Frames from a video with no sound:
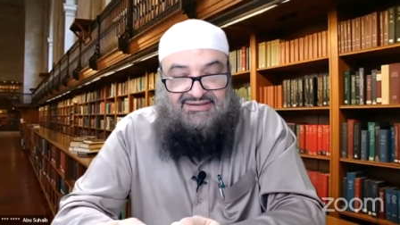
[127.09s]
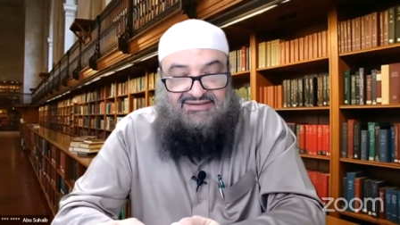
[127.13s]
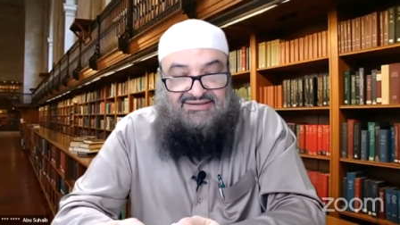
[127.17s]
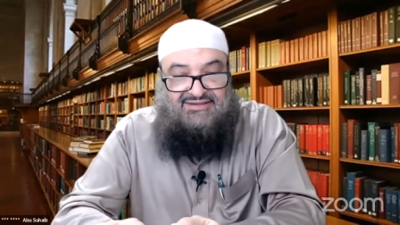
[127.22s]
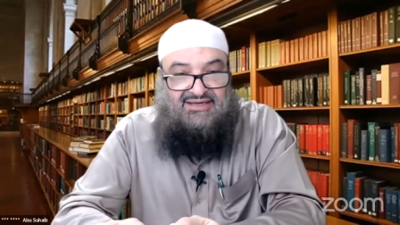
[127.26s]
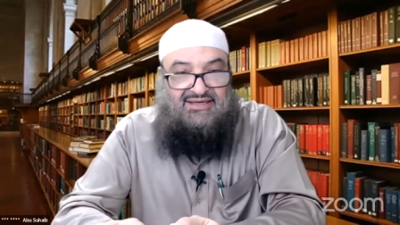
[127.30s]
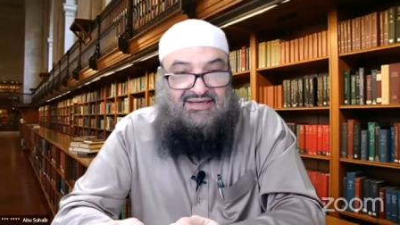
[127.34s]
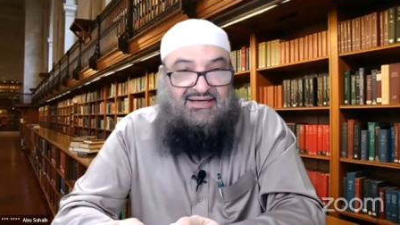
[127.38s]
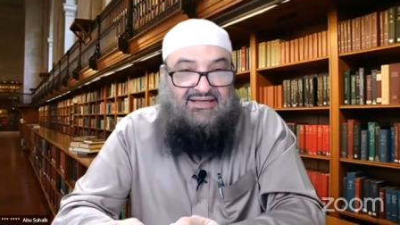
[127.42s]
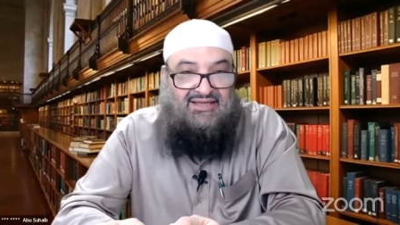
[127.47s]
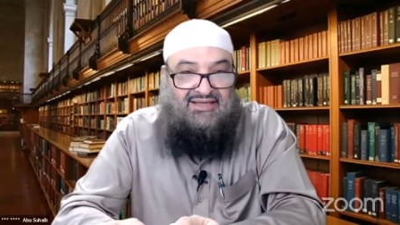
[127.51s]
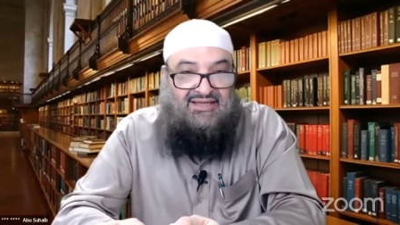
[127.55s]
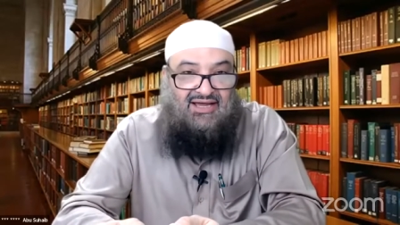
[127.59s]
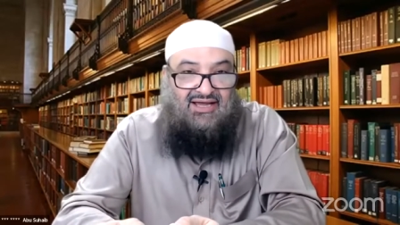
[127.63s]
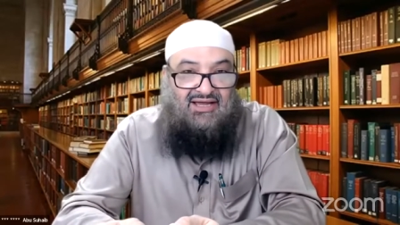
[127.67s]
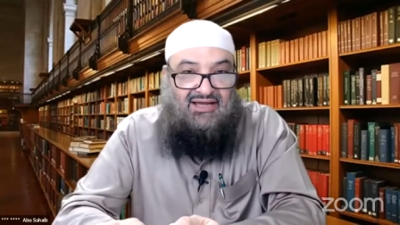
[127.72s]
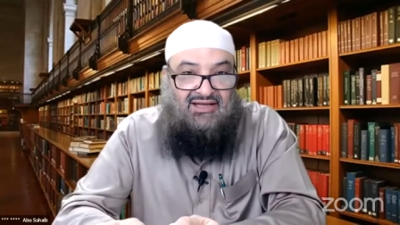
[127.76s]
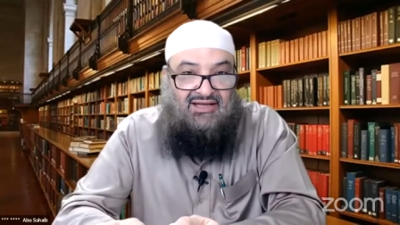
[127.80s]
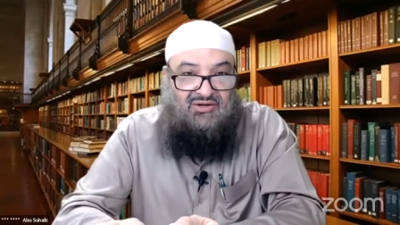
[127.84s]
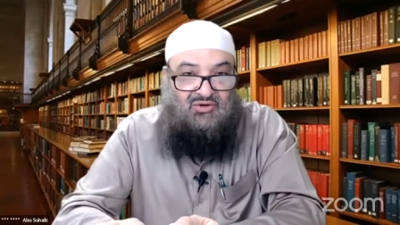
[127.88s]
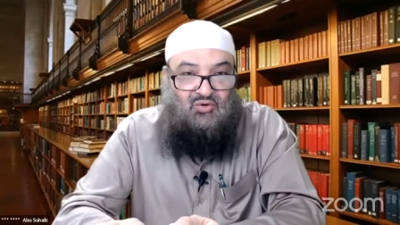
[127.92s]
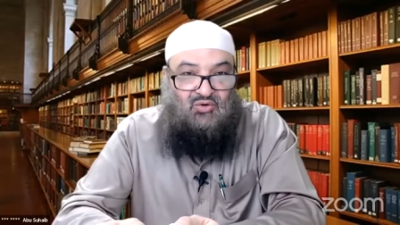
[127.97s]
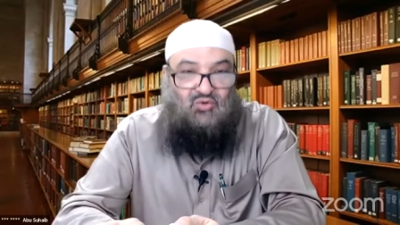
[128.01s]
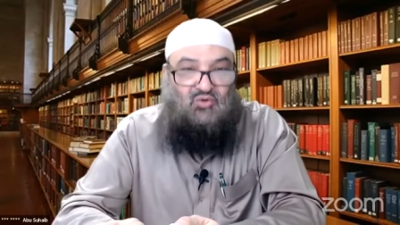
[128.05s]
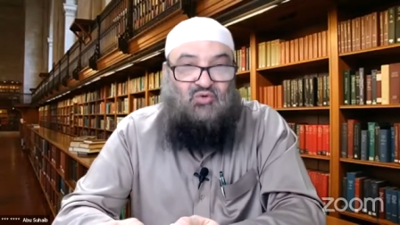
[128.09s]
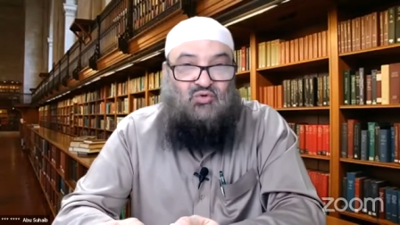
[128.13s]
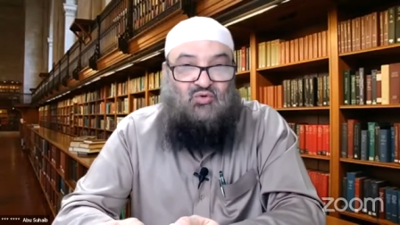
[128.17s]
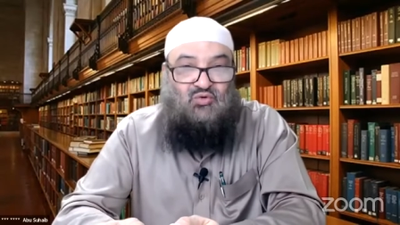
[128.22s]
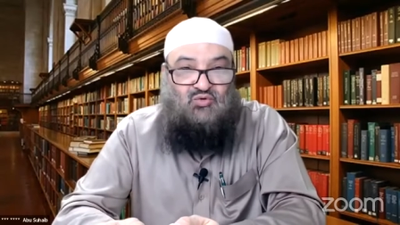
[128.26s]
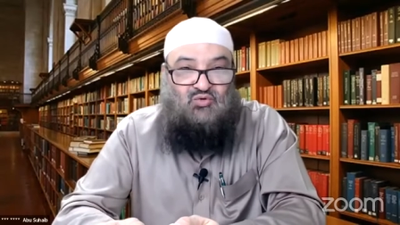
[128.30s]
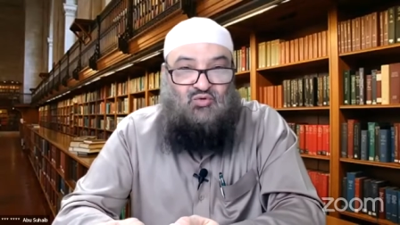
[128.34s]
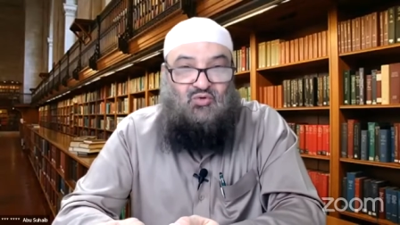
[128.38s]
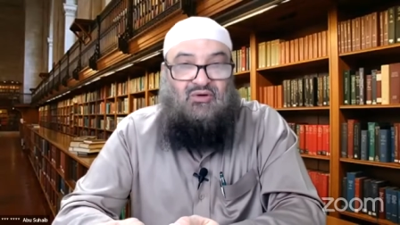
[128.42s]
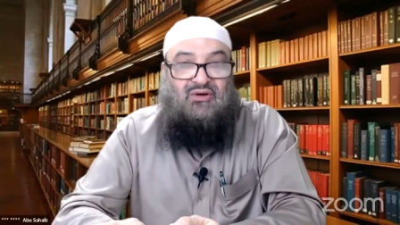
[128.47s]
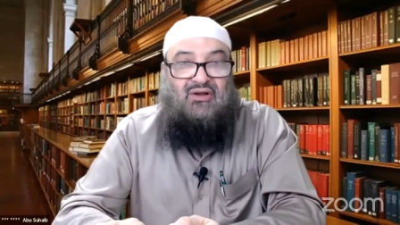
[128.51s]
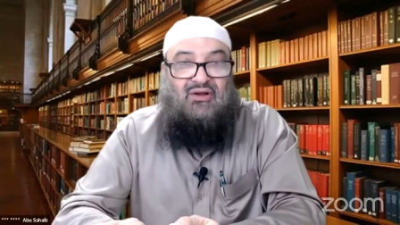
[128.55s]
Tilka
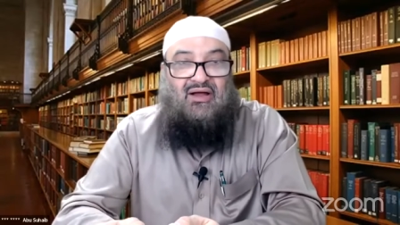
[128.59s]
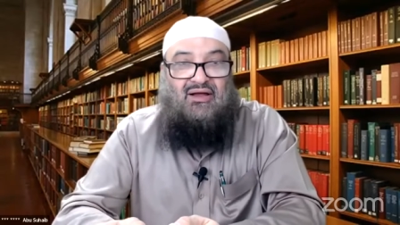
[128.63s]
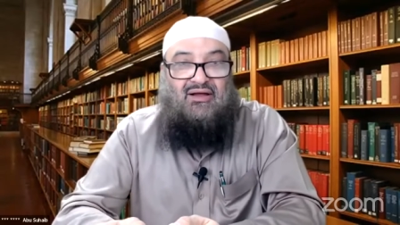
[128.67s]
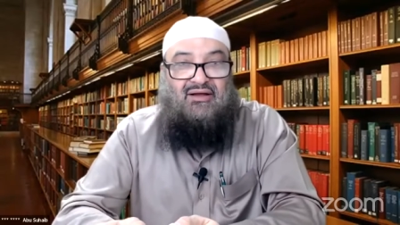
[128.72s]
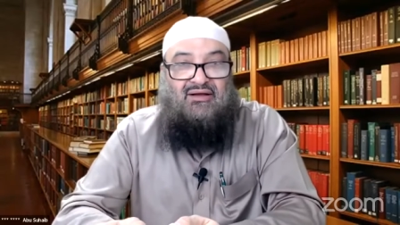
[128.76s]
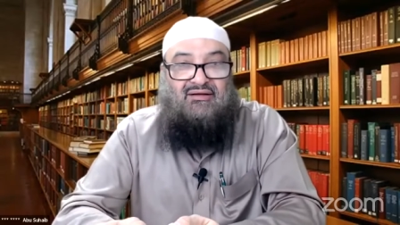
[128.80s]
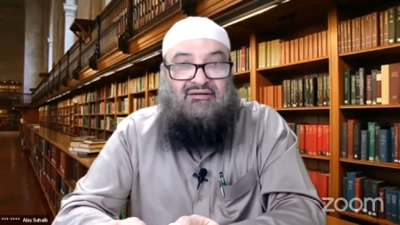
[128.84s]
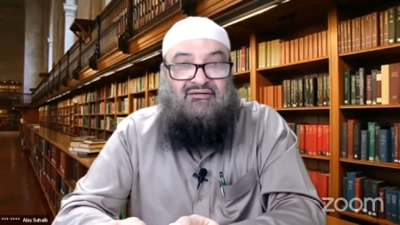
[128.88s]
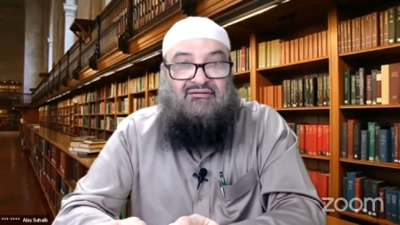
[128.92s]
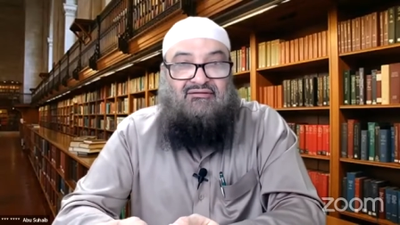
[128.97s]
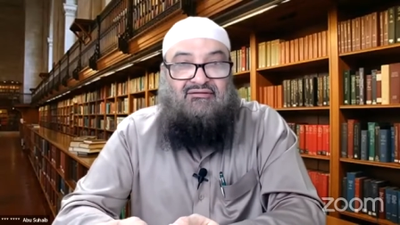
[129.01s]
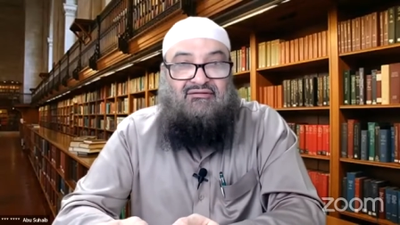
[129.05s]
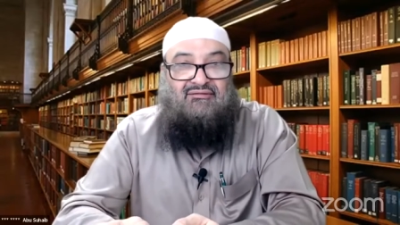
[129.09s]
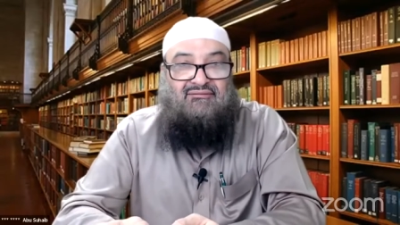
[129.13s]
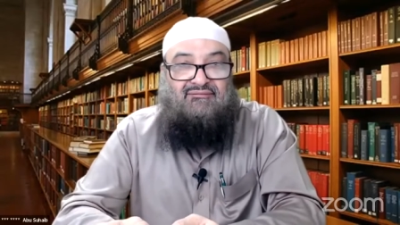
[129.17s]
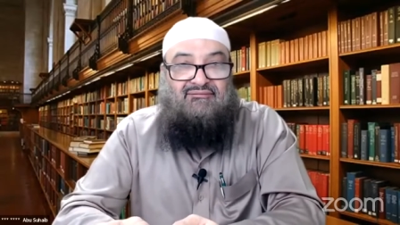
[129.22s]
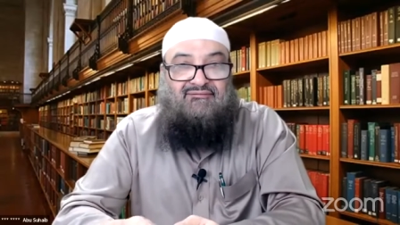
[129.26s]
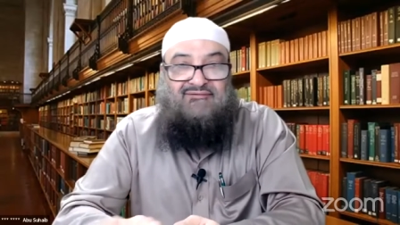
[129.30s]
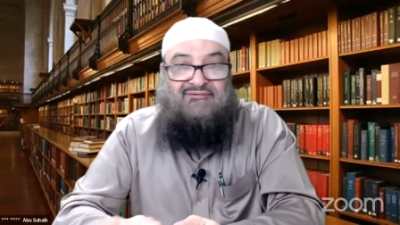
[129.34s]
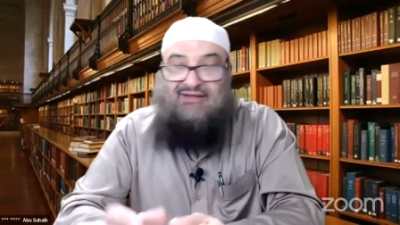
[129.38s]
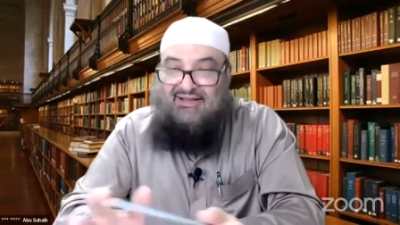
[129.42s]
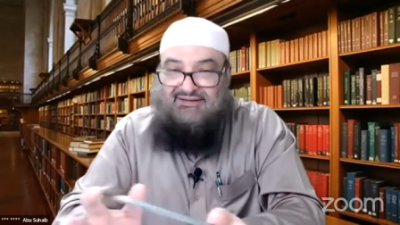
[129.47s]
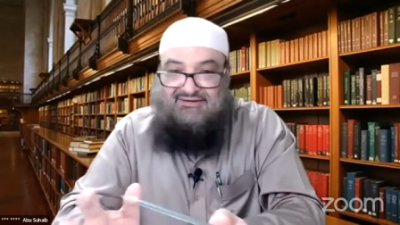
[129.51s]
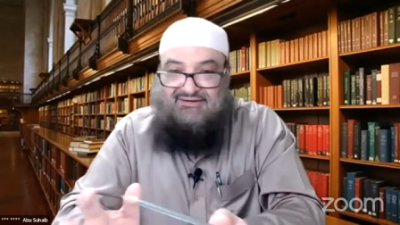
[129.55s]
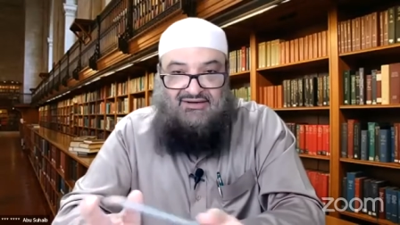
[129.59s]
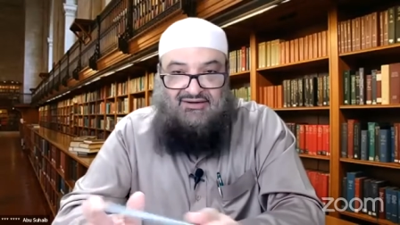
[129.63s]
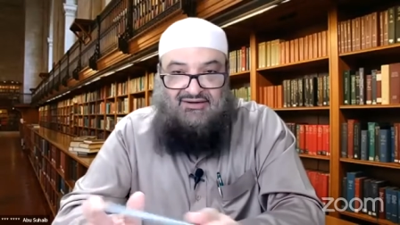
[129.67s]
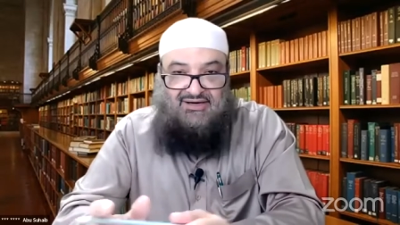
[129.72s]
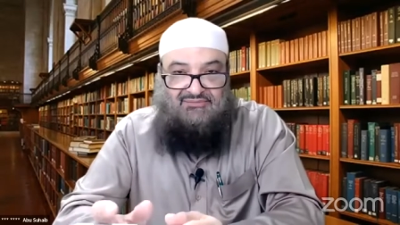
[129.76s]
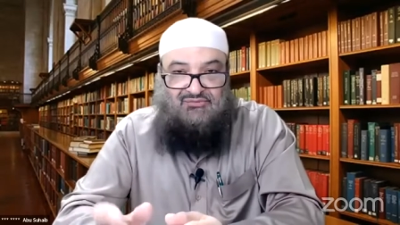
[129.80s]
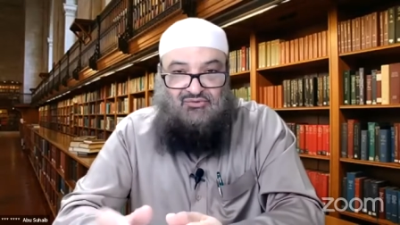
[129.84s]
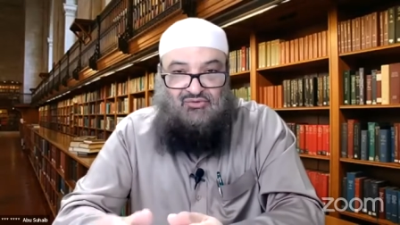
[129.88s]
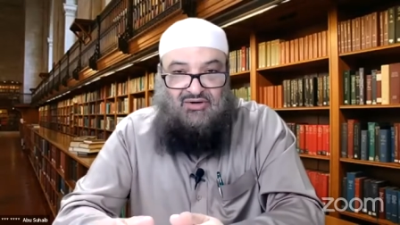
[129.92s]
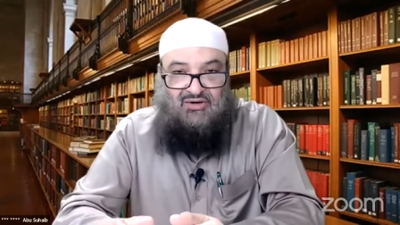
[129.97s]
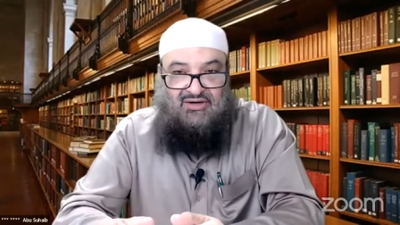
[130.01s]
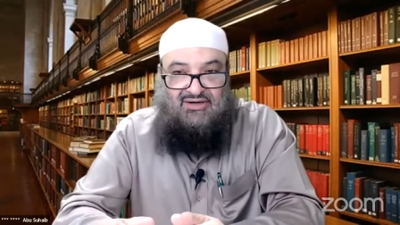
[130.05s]
hududullah, fala
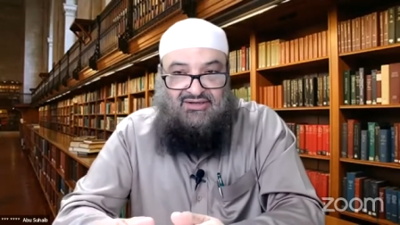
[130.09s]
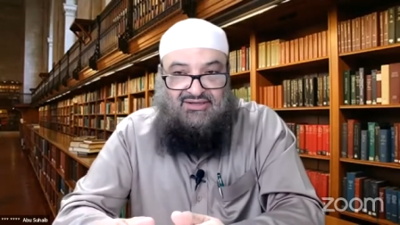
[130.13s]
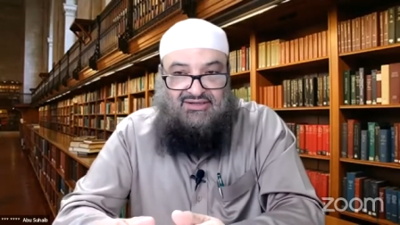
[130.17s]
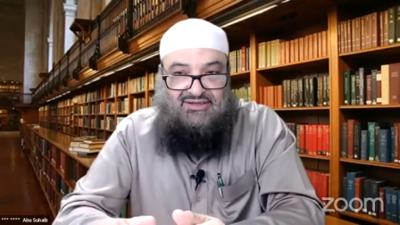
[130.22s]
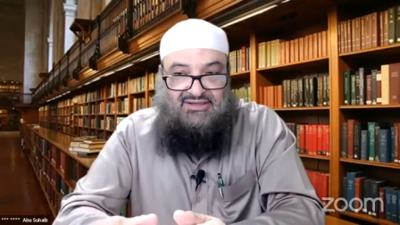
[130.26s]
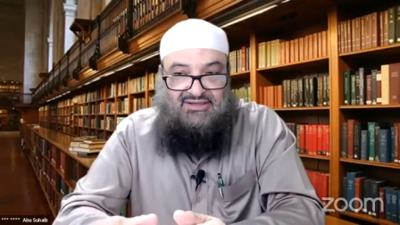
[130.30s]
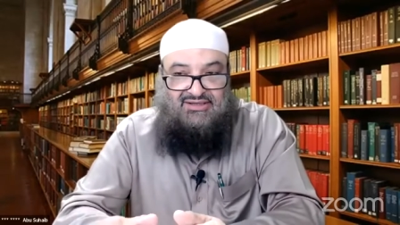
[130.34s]
taqrabuha.